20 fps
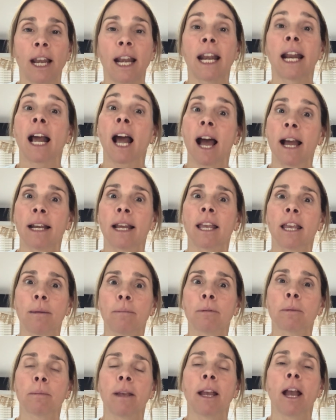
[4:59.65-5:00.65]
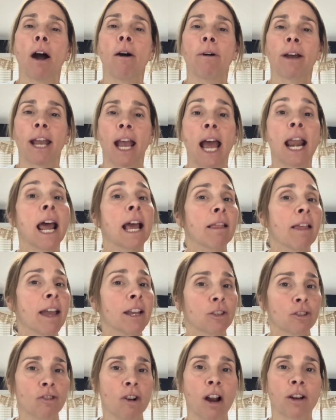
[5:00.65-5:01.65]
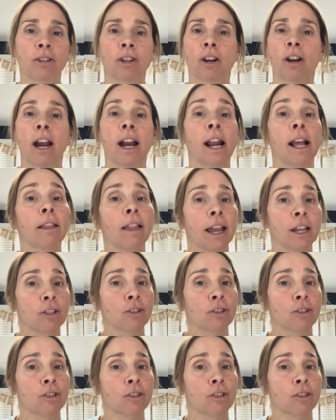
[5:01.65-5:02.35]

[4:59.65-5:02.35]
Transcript: and it kind of keeps me going. And I like structure, and I like